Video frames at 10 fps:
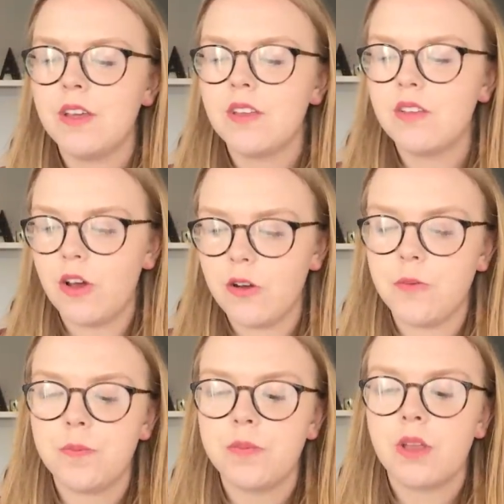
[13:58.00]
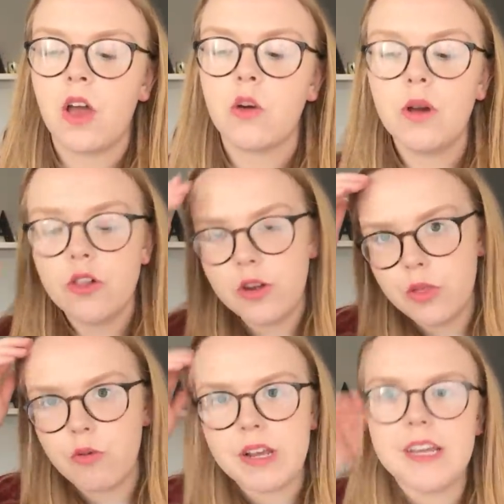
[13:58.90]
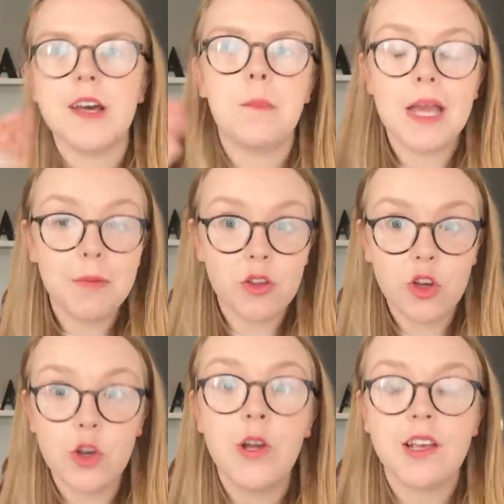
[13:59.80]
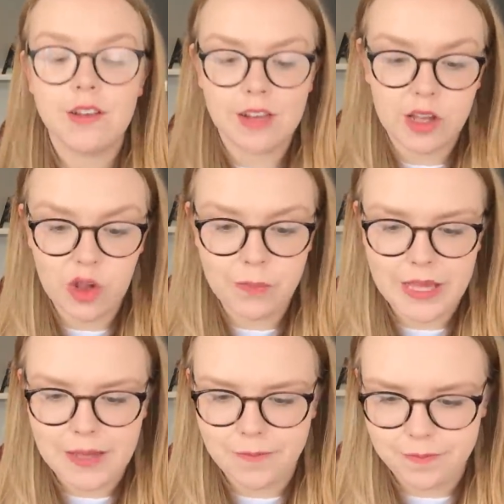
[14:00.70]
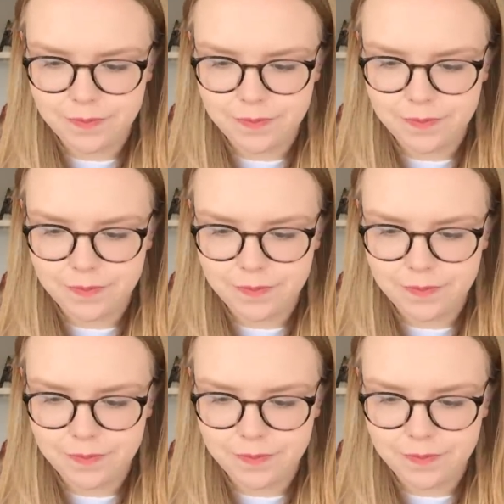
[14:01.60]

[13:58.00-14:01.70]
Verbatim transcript: so question 3, paper 2, section B.